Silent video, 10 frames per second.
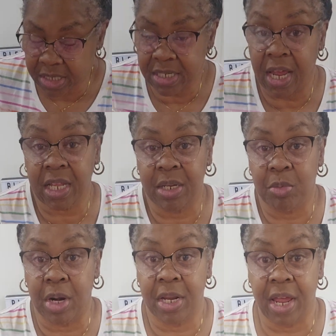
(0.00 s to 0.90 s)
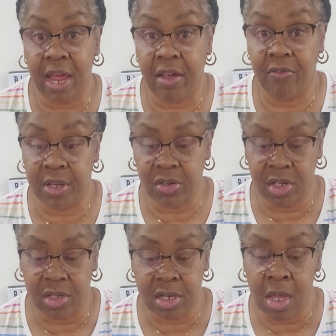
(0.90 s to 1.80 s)
exactly 1.5
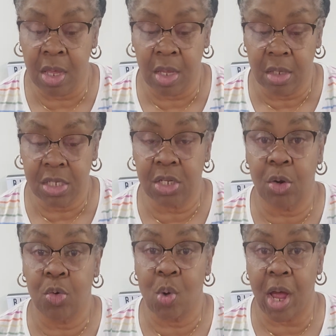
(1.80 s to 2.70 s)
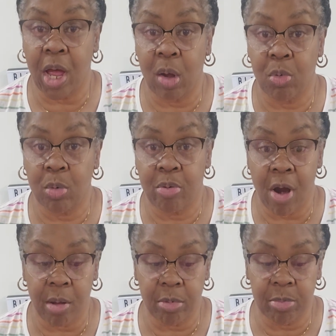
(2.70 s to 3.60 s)
inches. So I will
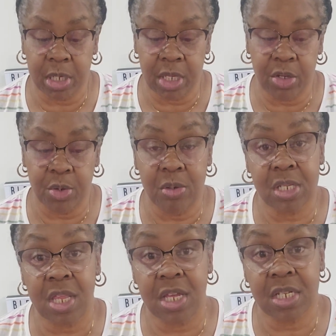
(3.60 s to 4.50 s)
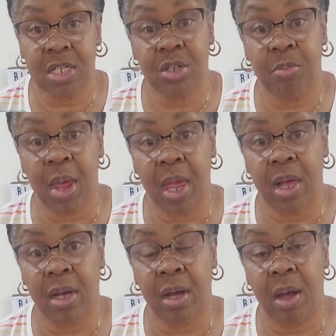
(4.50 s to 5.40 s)
probably use this to make
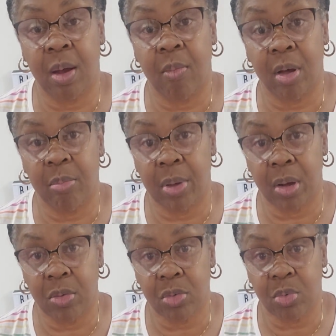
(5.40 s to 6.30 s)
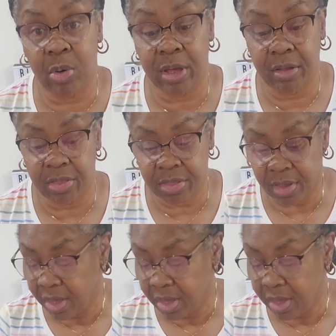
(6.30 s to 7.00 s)
a belt with.